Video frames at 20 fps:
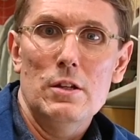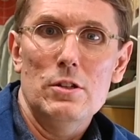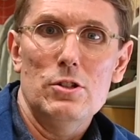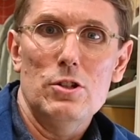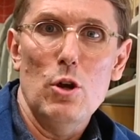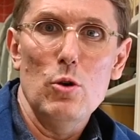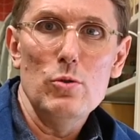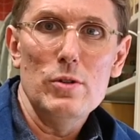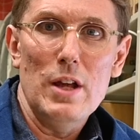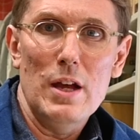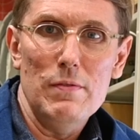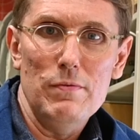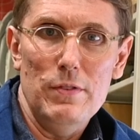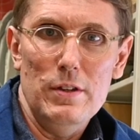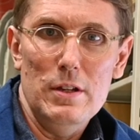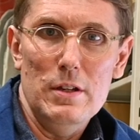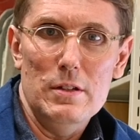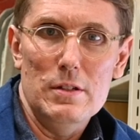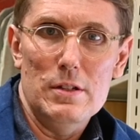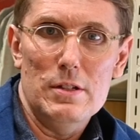don't have
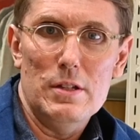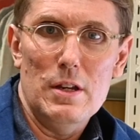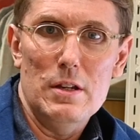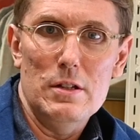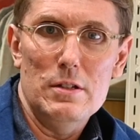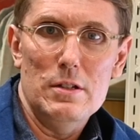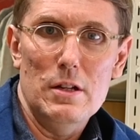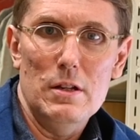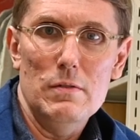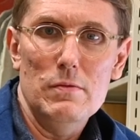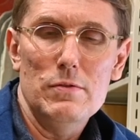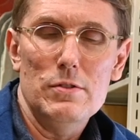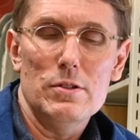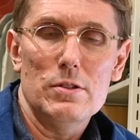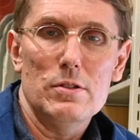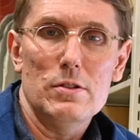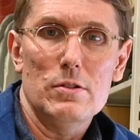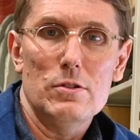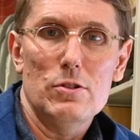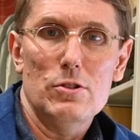the
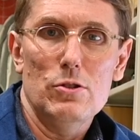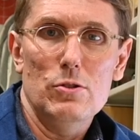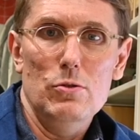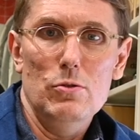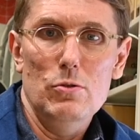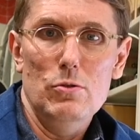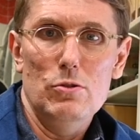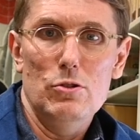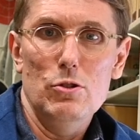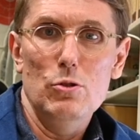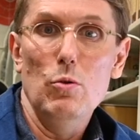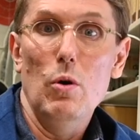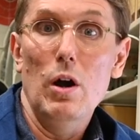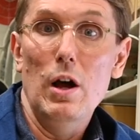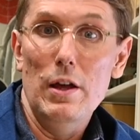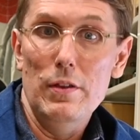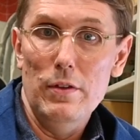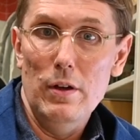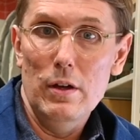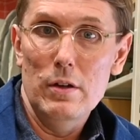incentives to do
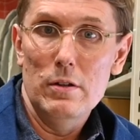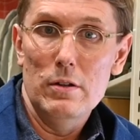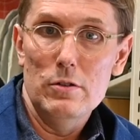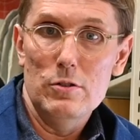either,